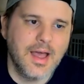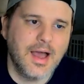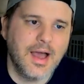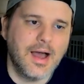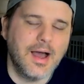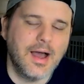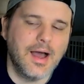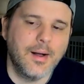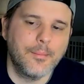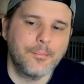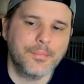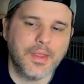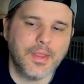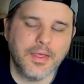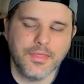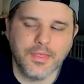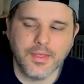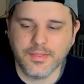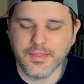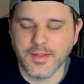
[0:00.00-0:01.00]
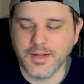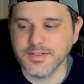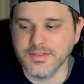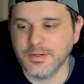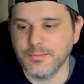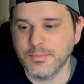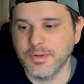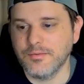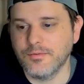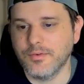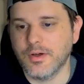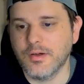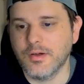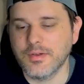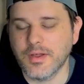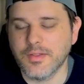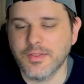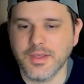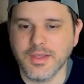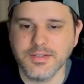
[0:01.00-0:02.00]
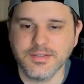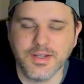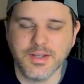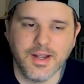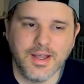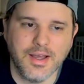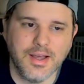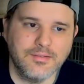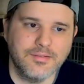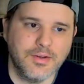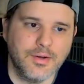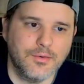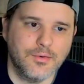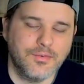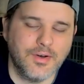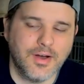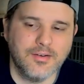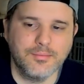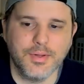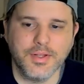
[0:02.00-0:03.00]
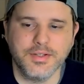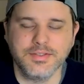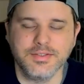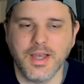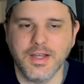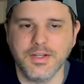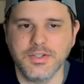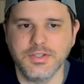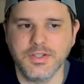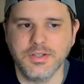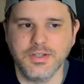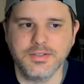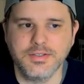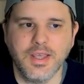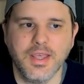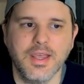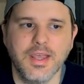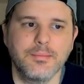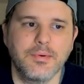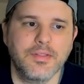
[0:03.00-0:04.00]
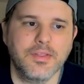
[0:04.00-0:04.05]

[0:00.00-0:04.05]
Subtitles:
I think that he's going to be involved. I think he's going to have 5+ catches in this game.